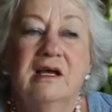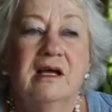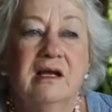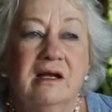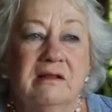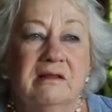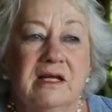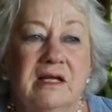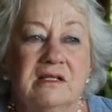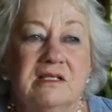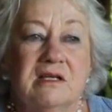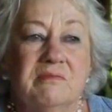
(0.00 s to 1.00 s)
and I think
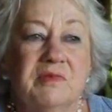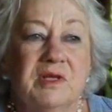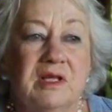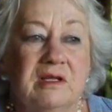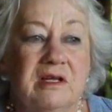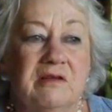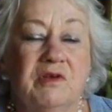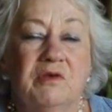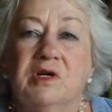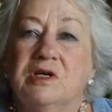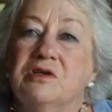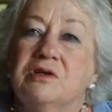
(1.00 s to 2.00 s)
it's something that
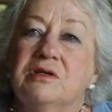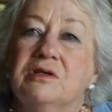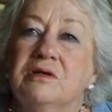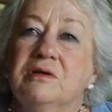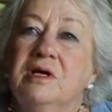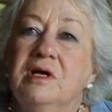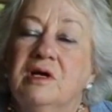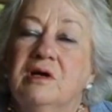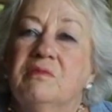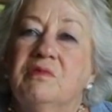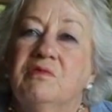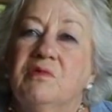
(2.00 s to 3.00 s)
everyone should do
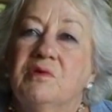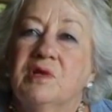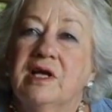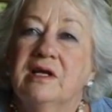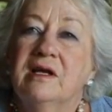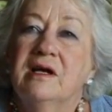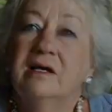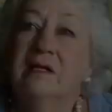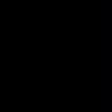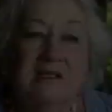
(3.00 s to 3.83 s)
before they die.